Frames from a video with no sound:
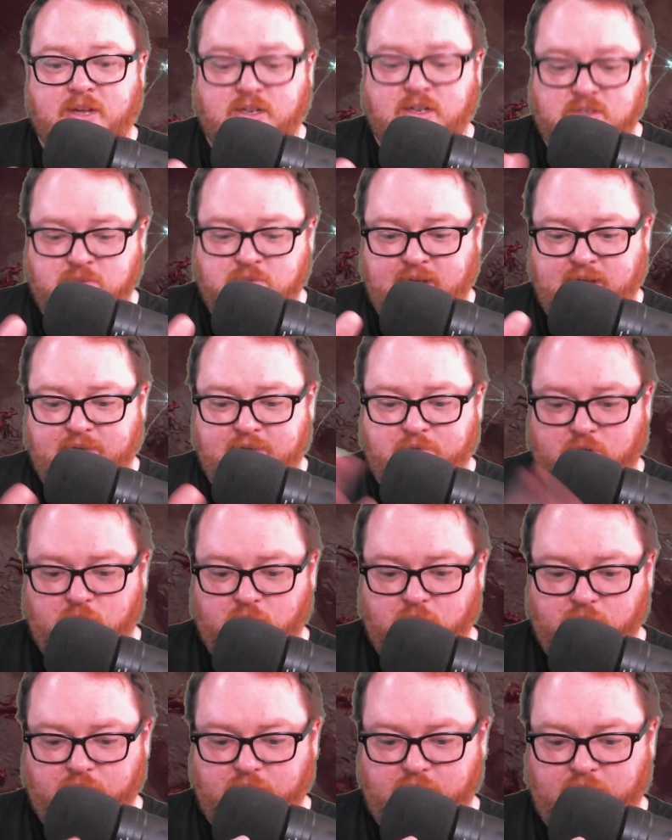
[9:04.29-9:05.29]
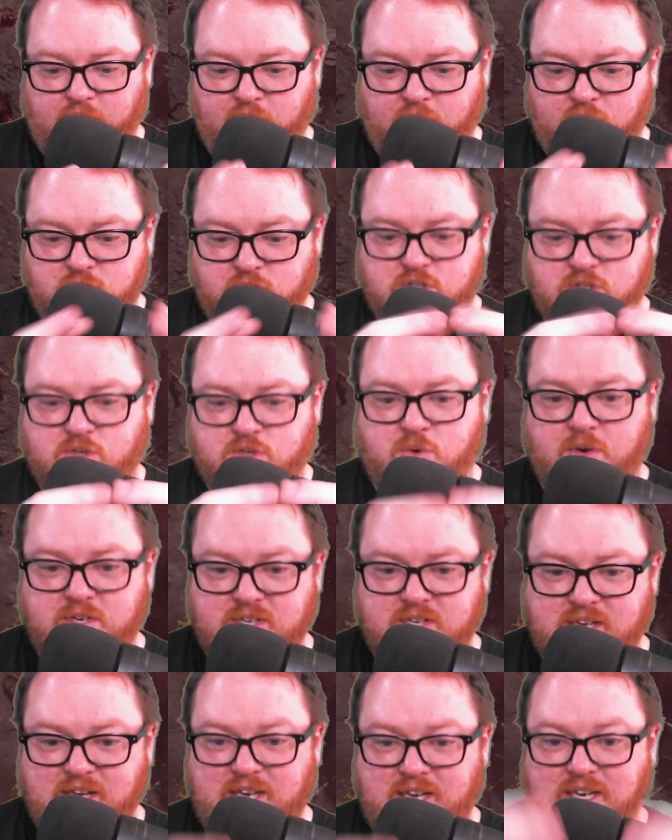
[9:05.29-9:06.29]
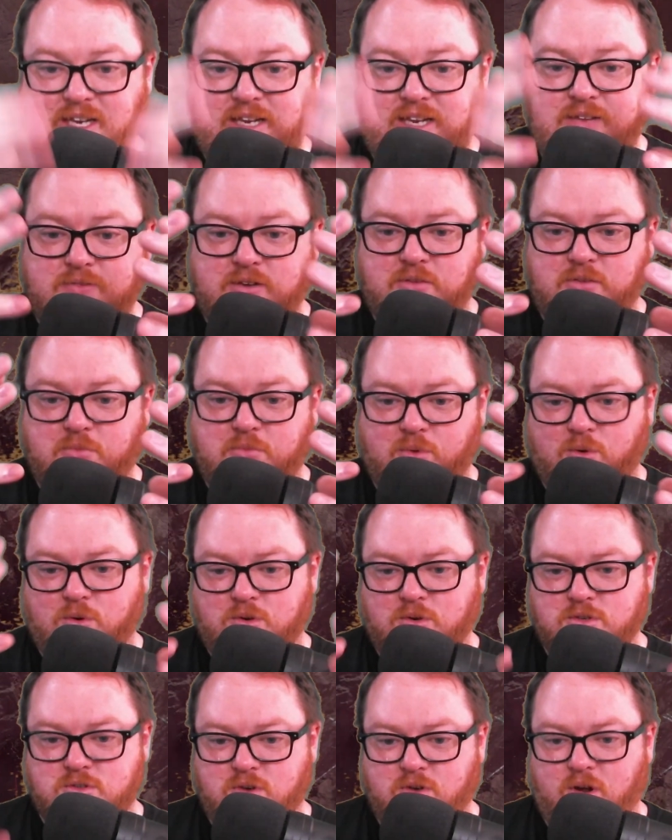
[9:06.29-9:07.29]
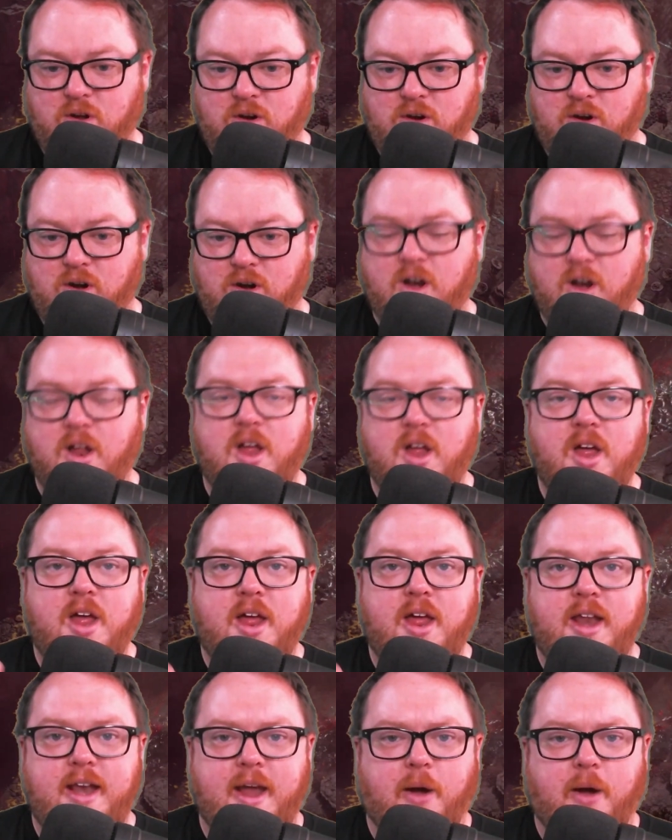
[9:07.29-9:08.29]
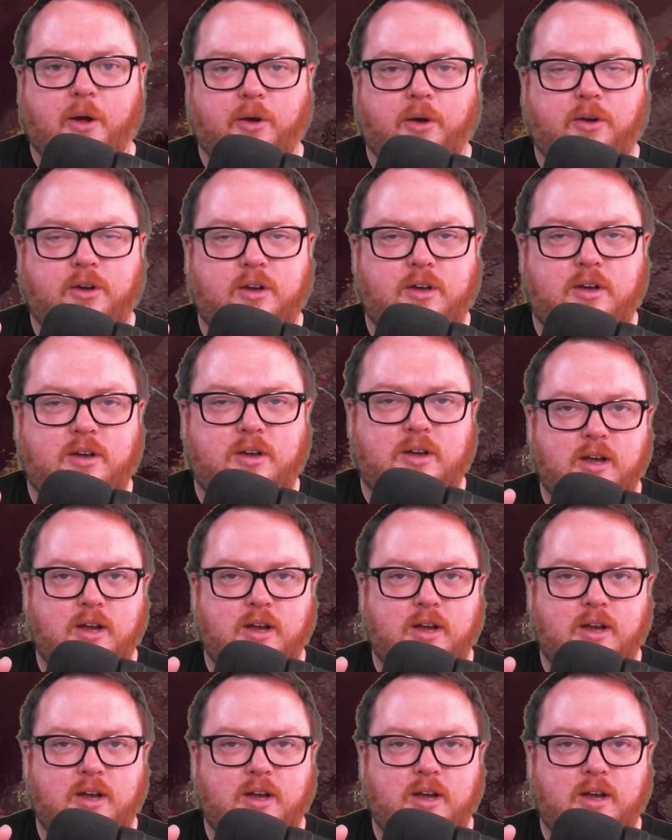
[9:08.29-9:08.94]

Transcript: we have currently are just going to get even more stronger. Now, it did